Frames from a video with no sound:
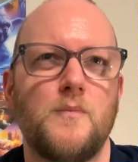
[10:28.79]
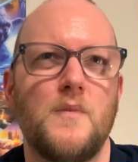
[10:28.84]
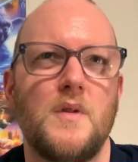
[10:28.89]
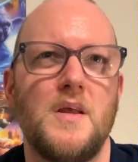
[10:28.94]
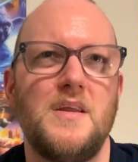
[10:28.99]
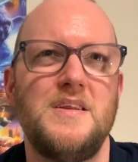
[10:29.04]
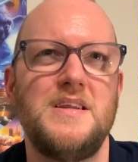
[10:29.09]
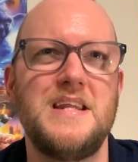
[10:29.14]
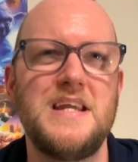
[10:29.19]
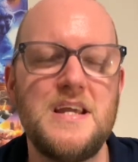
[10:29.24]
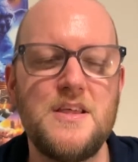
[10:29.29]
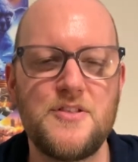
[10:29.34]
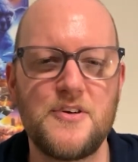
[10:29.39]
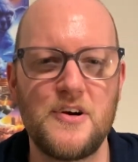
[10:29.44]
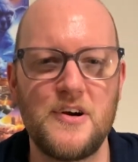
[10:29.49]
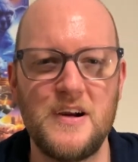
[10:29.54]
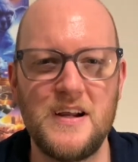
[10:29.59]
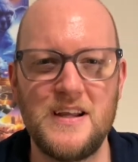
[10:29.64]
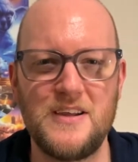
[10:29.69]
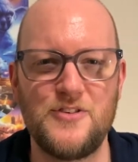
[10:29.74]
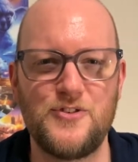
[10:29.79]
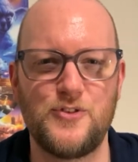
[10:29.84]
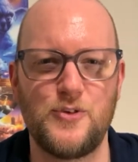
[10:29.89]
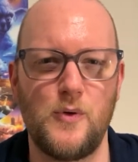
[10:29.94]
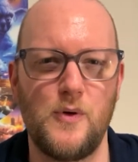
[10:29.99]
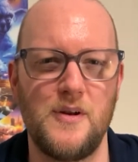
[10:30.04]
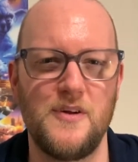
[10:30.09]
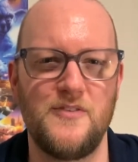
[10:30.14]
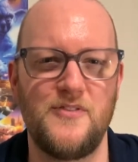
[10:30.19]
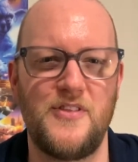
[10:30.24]
neither is
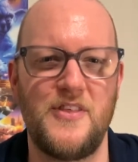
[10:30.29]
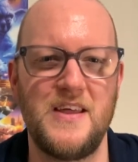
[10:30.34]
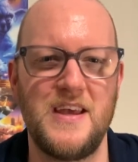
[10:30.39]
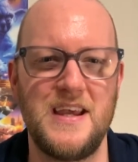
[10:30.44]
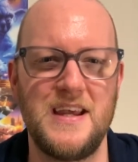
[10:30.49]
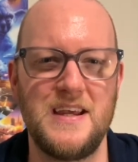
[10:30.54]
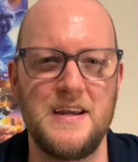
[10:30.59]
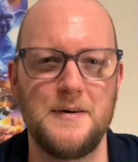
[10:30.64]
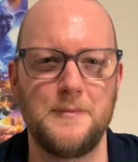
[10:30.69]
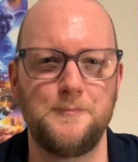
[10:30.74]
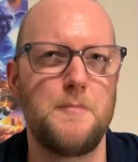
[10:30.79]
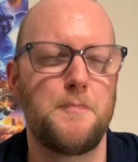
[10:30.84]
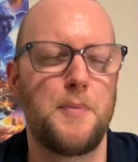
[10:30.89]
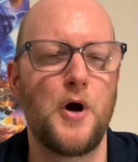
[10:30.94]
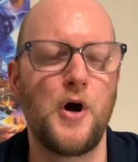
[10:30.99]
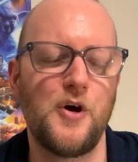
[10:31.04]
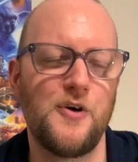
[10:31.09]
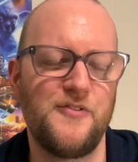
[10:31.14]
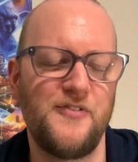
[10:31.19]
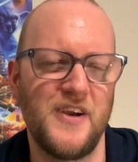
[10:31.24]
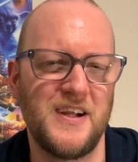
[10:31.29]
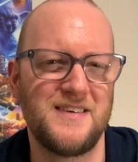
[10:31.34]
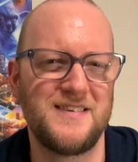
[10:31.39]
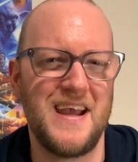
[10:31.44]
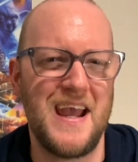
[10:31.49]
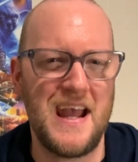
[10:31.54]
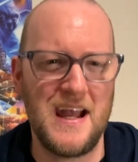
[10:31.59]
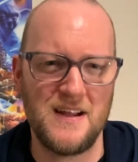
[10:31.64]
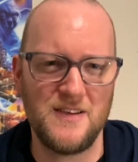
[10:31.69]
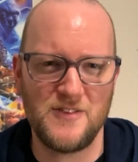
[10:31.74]
sort of the perfect
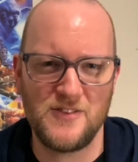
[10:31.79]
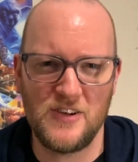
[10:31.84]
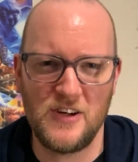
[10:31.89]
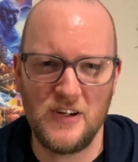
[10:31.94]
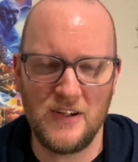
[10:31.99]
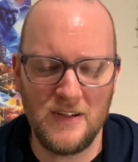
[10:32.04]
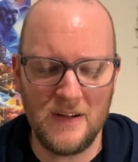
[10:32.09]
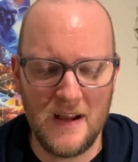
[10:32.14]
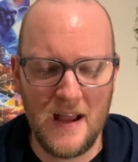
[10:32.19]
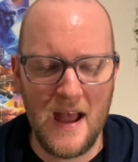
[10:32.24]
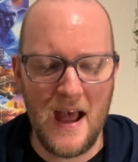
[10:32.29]
answer.